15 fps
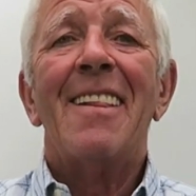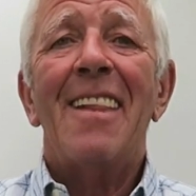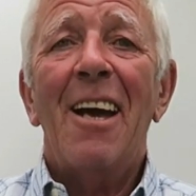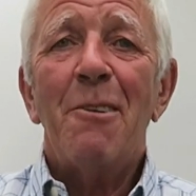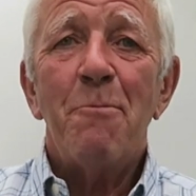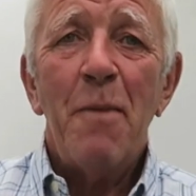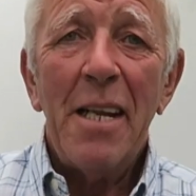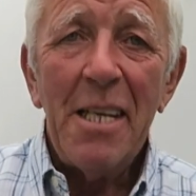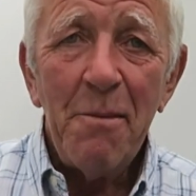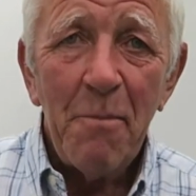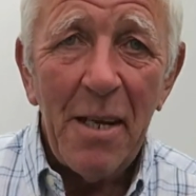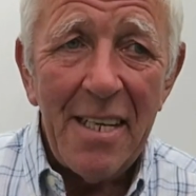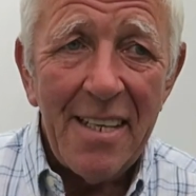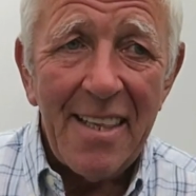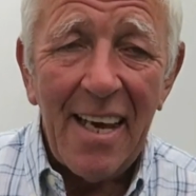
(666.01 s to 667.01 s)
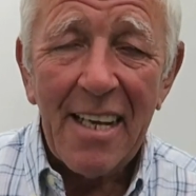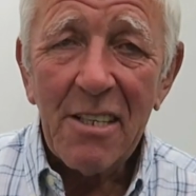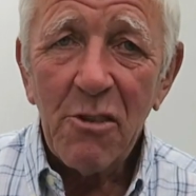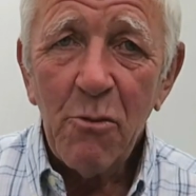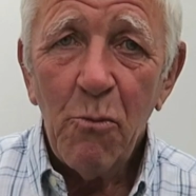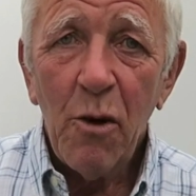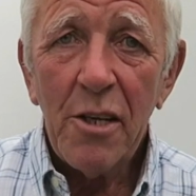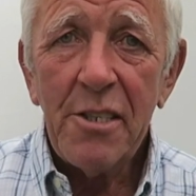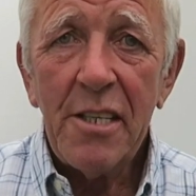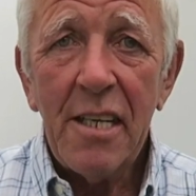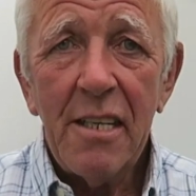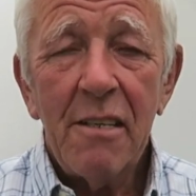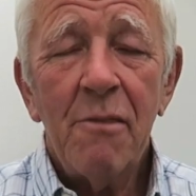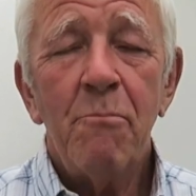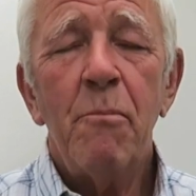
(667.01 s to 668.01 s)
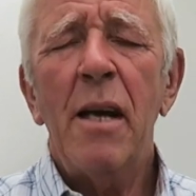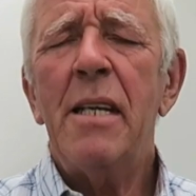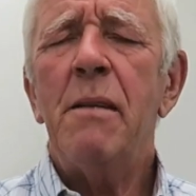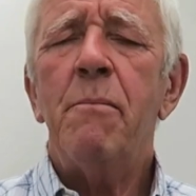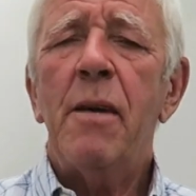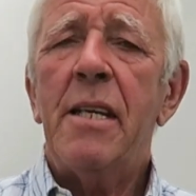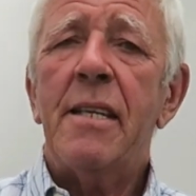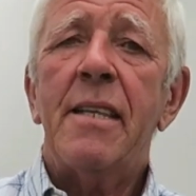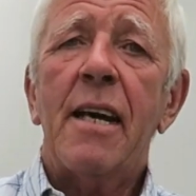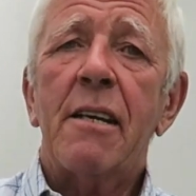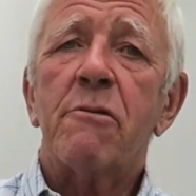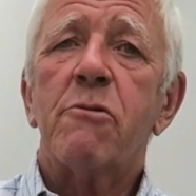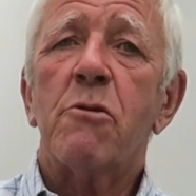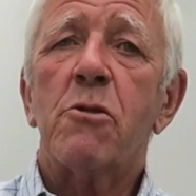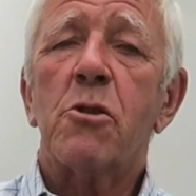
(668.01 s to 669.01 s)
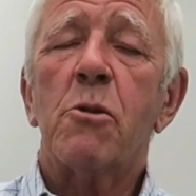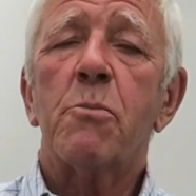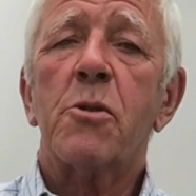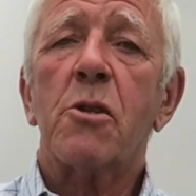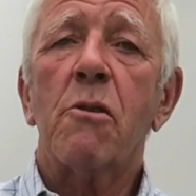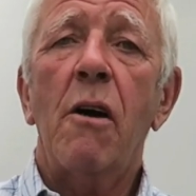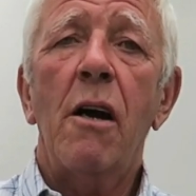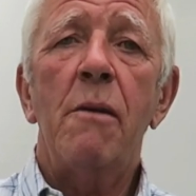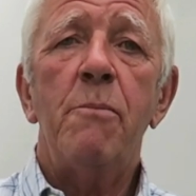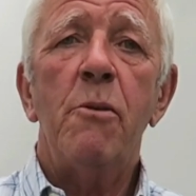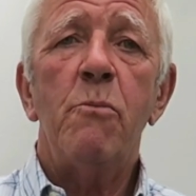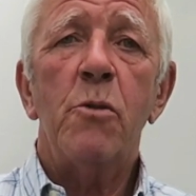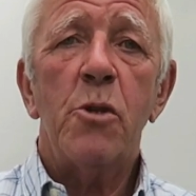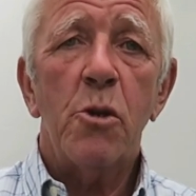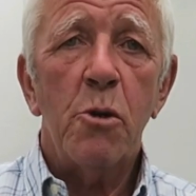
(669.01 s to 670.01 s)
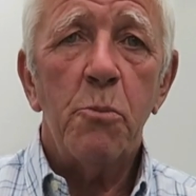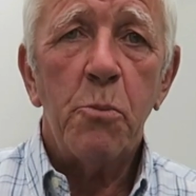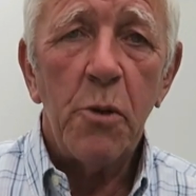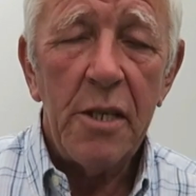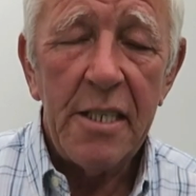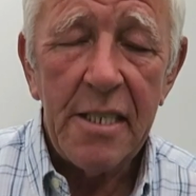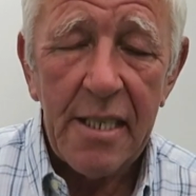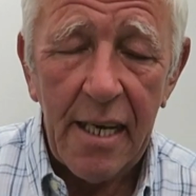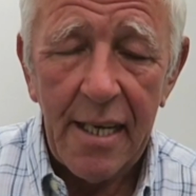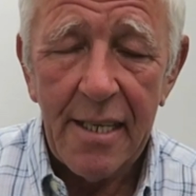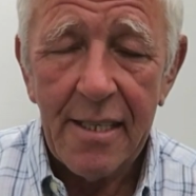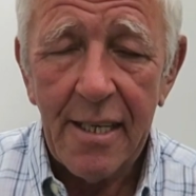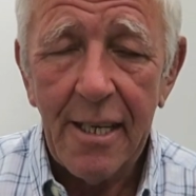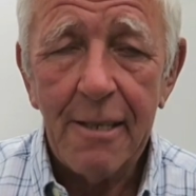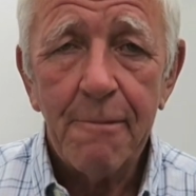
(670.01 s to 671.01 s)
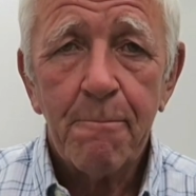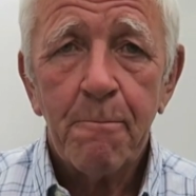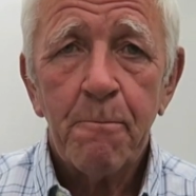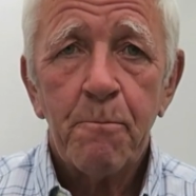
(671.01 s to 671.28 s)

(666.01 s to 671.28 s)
Now many thanks for watching, many thanks for subscribing, we do appreciate it,